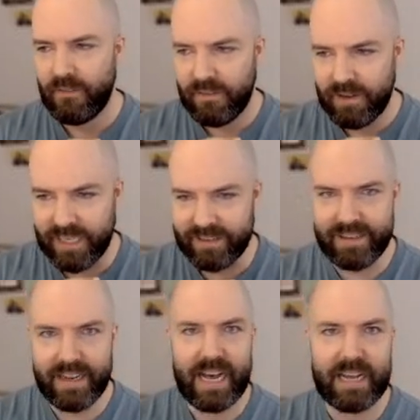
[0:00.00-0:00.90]
It's
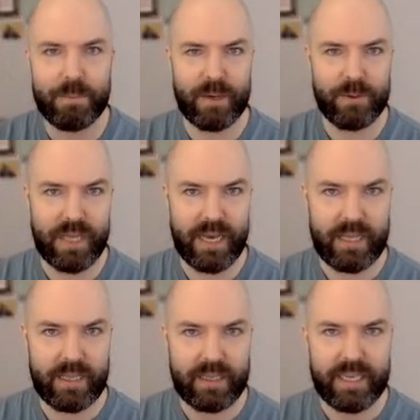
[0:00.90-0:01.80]
not about
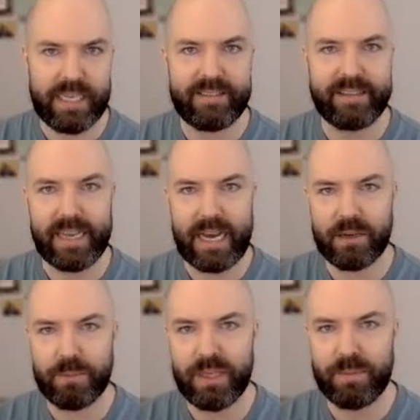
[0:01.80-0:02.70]
that. It's got to
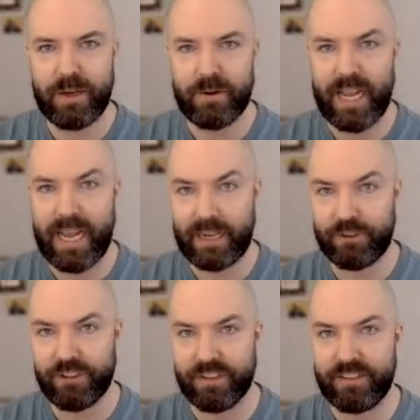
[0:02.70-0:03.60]
be about
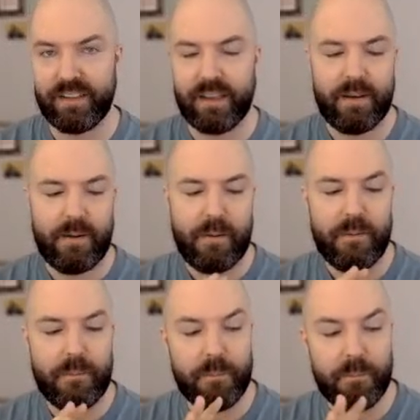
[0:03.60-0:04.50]
actions.
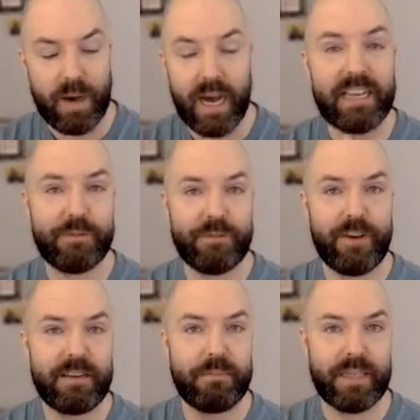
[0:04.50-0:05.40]
I
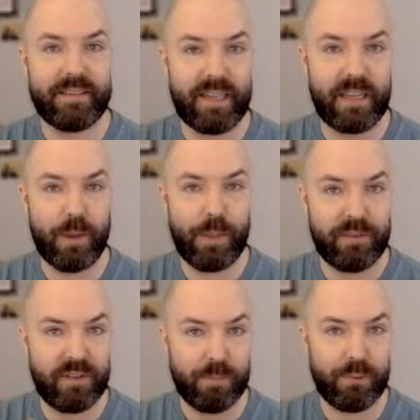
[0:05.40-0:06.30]
define mental health as
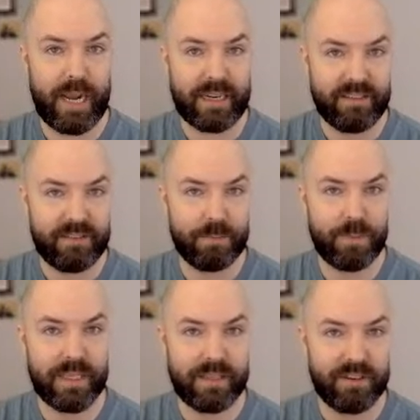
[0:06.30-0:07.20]
the practice of
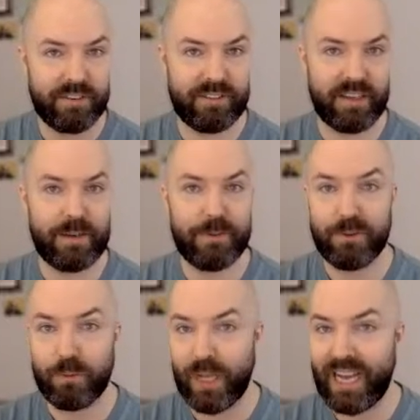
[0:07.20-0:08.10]
being ourselves
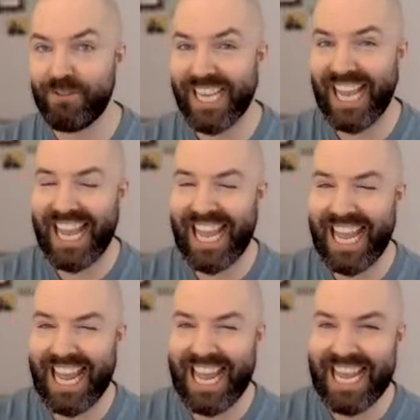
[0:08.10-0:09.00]
while having
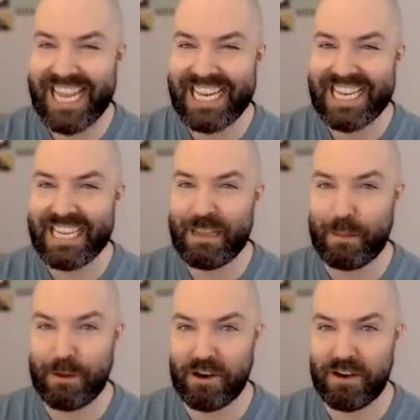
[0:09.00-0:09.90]
any
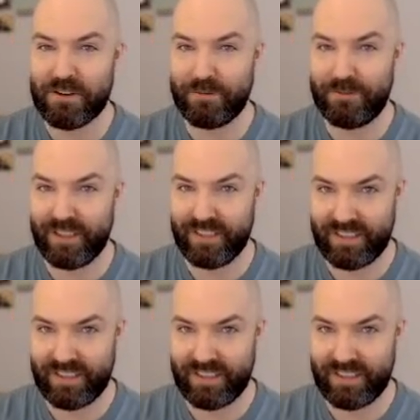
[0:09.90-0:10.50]
thought or feeling.